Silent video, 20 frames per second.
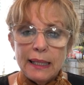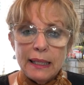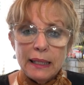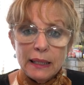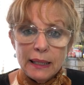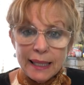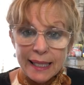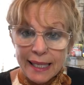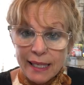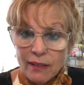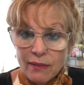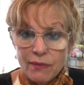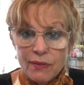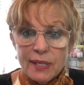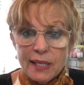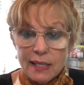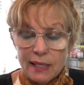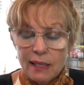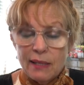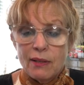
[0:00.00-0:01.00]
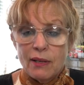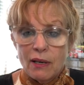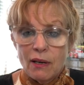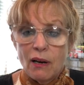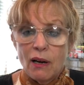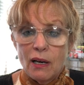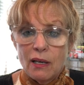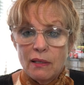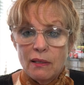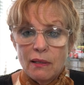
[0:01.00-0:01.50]
lives in the
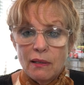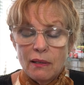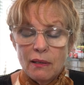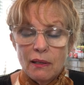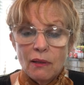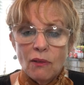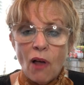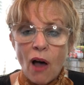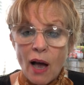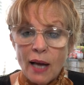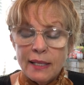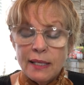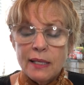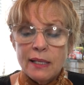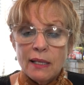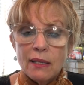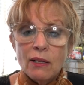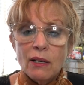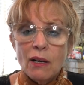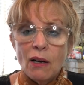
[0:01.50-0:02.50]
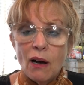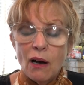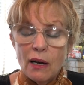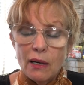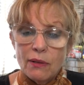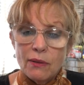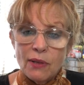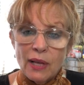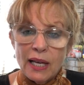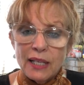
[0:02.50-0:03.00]
gut, lies in the gut.
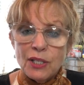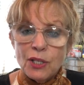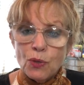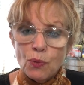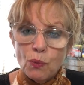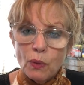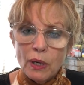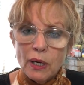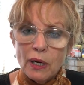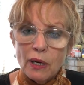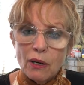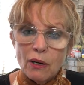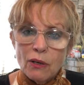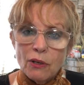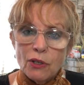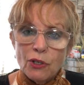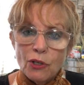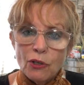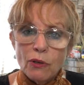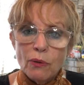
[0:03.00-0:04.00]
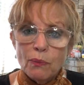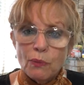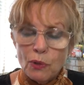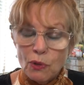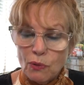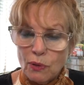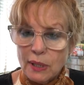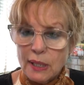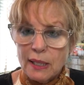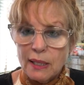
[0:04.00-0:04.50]
That's where your
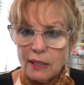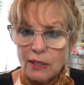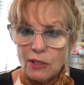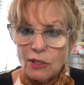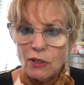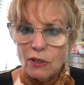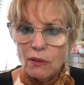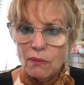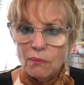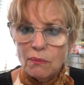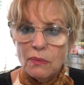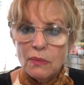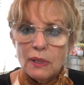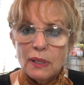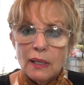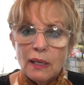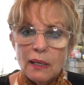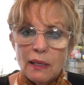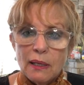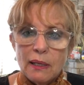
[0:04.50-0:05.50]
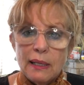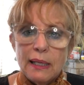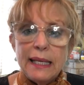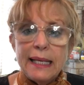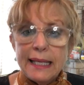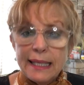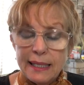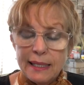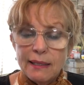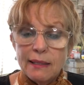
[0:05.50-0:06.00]
immune system
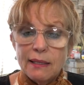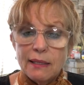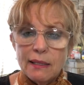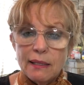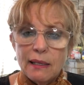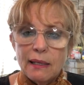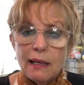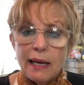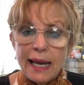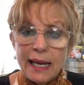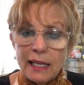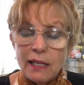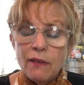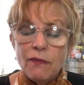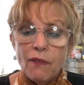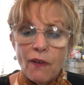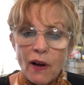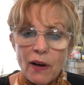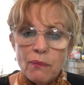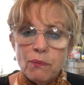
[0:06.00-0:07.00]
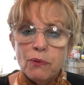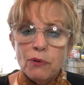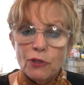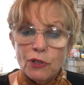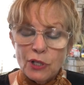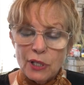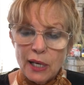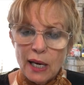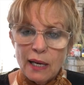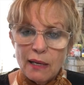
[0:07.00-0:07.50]
is,
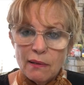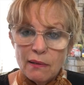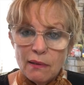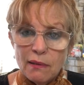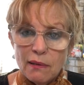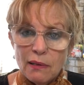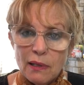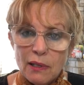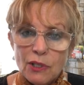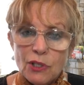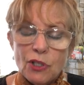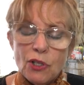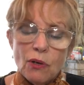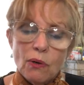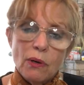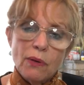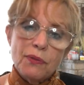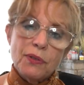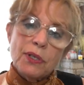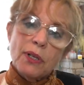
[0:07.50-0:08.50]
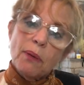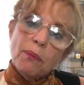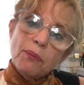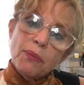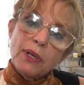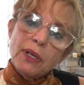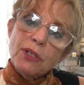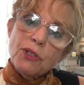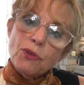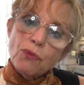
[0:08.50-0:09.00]
85%. So if
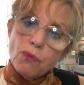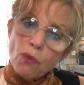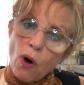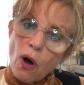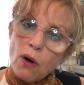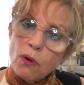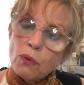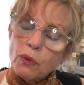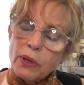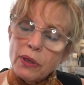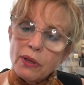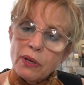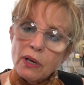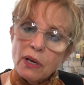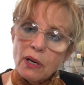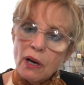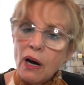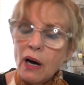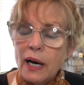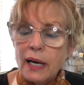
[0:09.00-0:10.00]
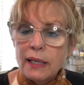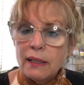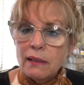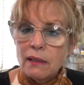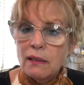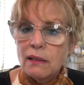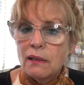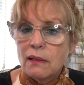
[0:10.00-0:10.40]
something's wrong with the gut,